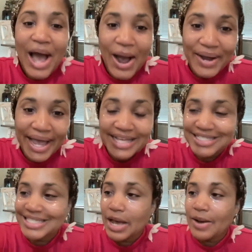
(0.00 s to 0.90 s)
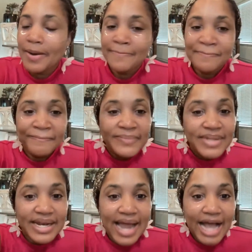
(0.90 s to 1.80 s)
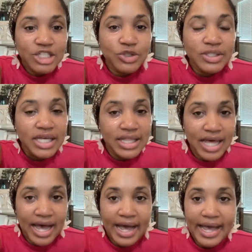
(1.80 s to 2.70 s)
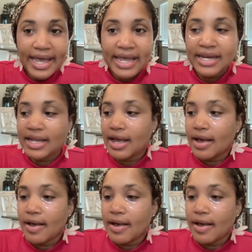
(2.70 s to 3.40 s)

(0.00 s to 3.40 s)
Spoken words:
Okay, so the naturally line